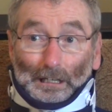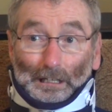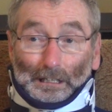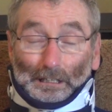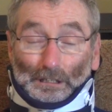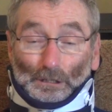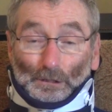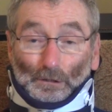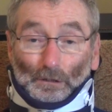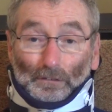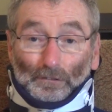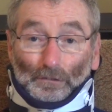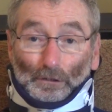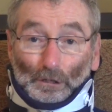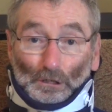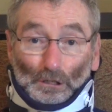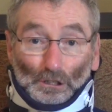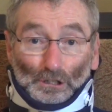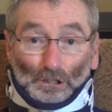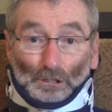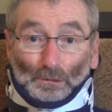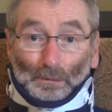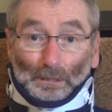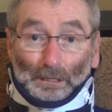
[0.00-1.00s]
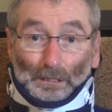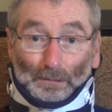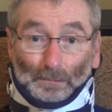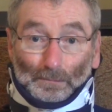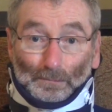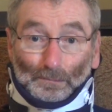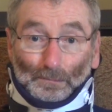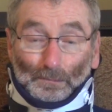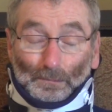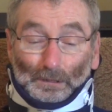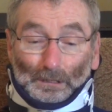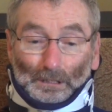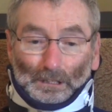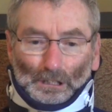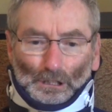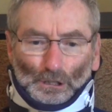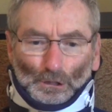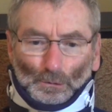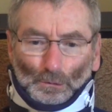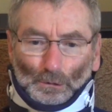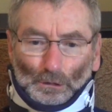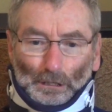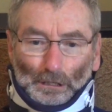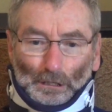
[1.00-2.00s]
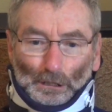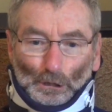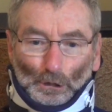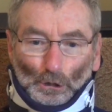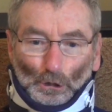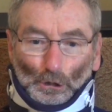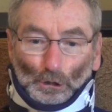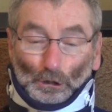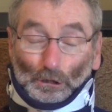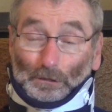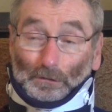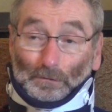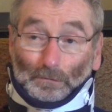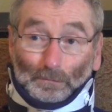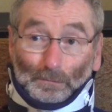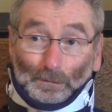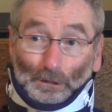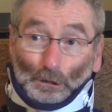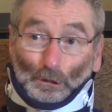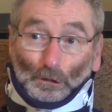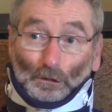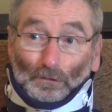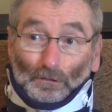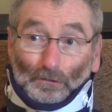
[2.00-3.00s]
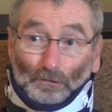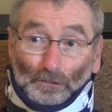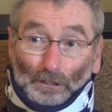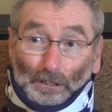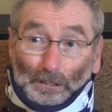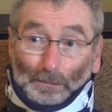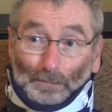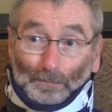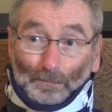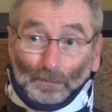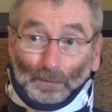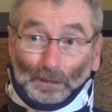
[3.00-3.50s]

so I figured this would be just really a good fit.